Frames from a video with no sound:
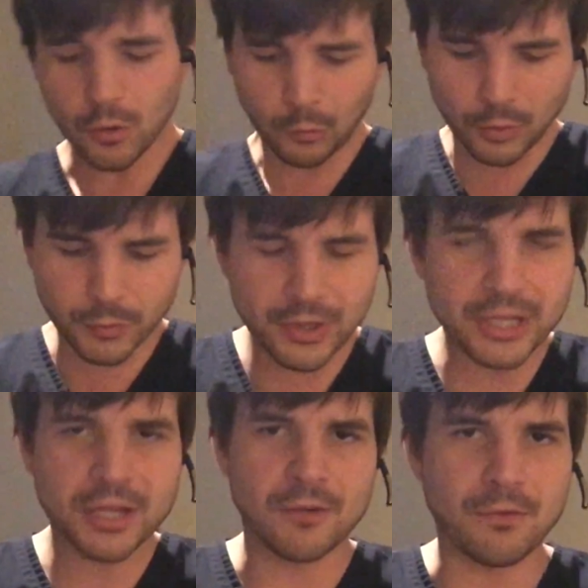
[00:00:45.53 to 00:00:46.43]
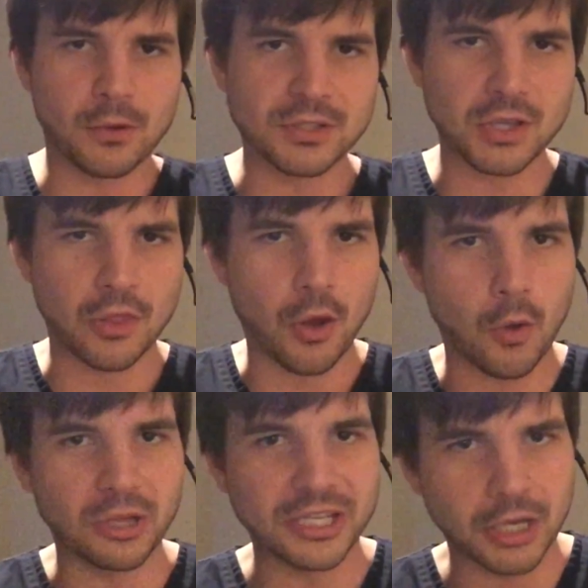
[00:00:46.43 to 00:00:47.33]
we're really going to focus on the
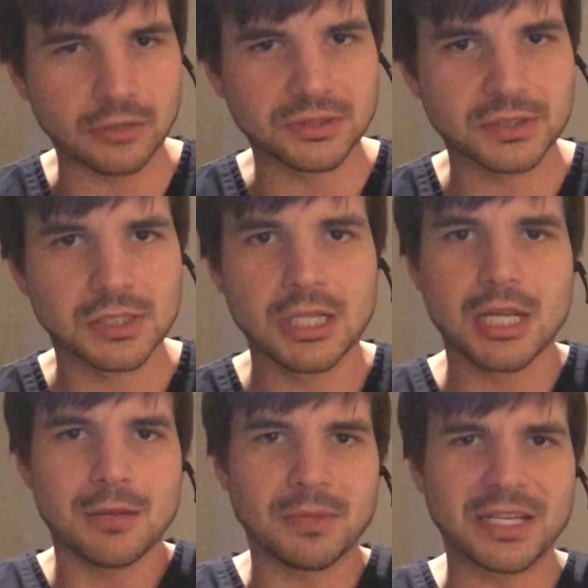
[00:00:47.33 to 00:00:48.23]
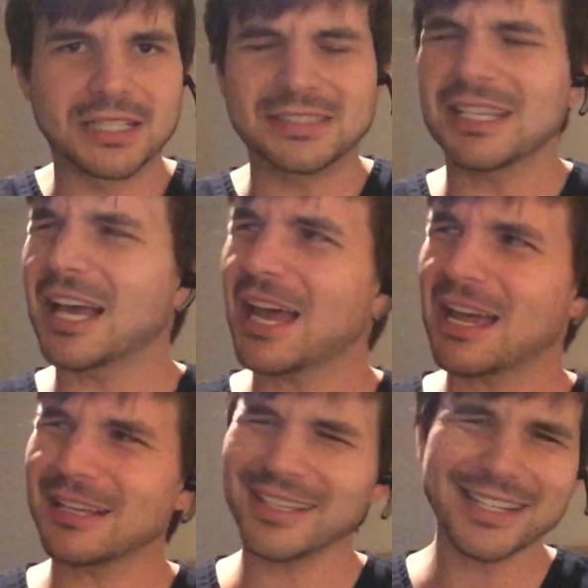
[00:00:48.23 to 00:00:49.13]
Holy Ghost because
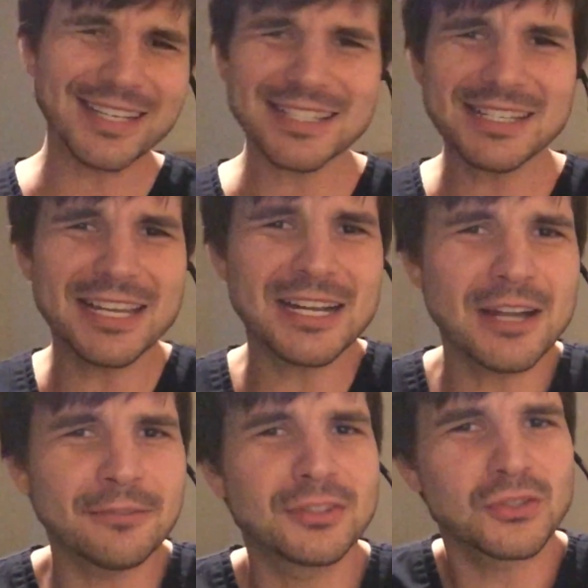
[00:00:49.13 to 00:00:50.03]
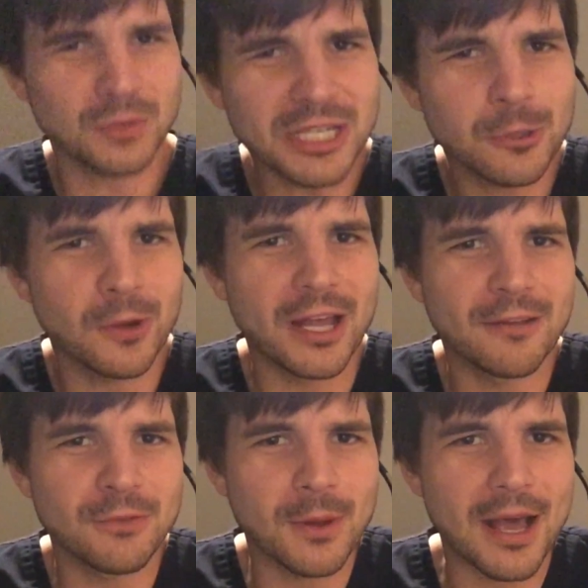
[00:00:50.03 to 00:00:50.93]
he doesn't get enough street cred,
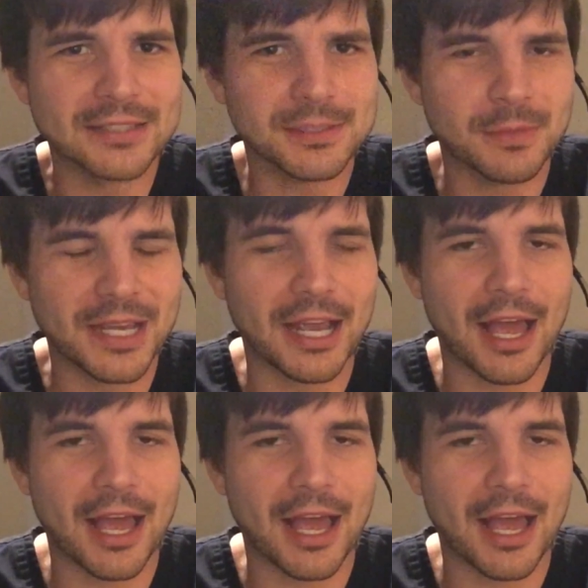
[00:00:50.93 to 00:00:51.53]
if you ask me.